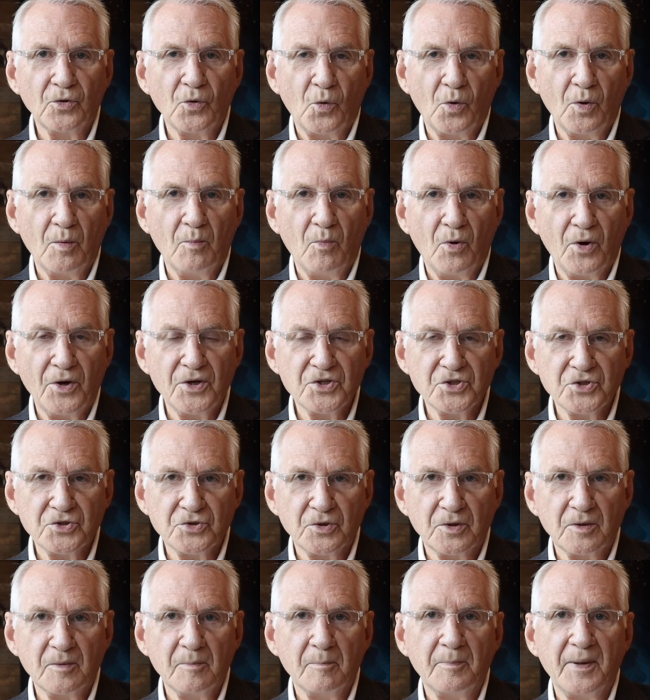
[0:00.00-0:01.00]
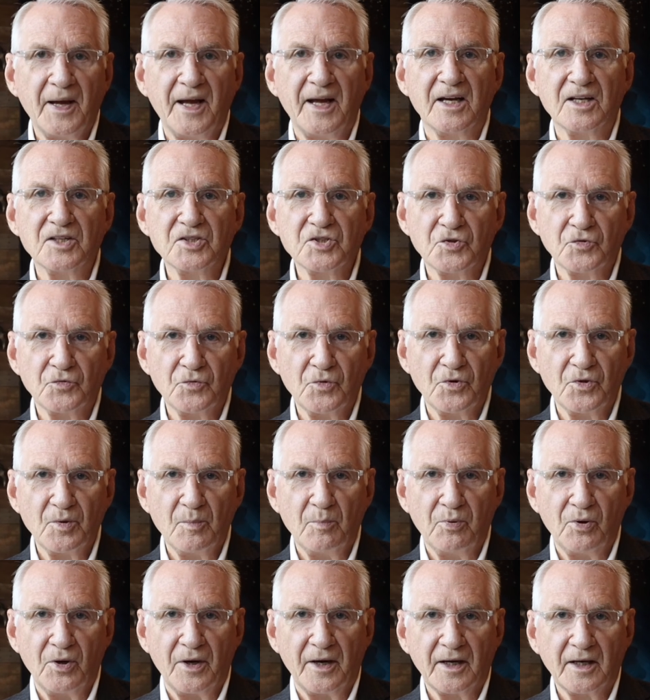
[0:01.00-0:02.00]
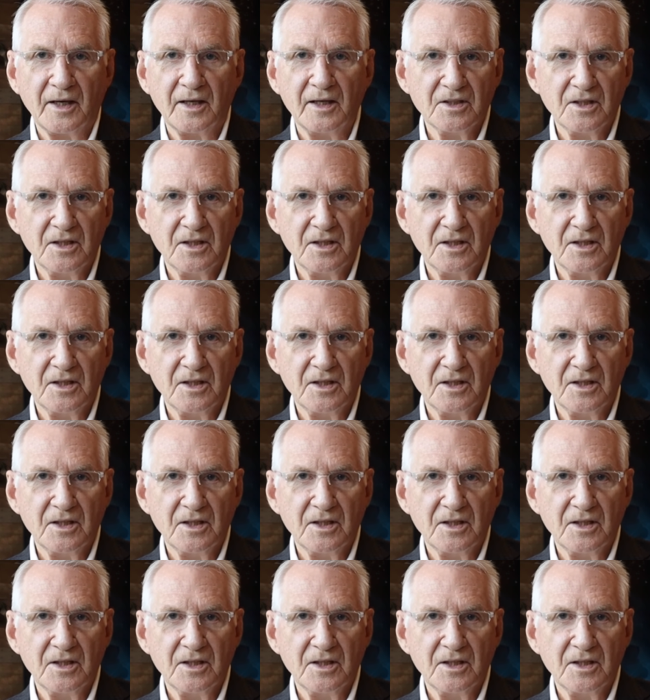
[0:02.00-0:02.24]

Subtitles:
or moisture pass through the brick.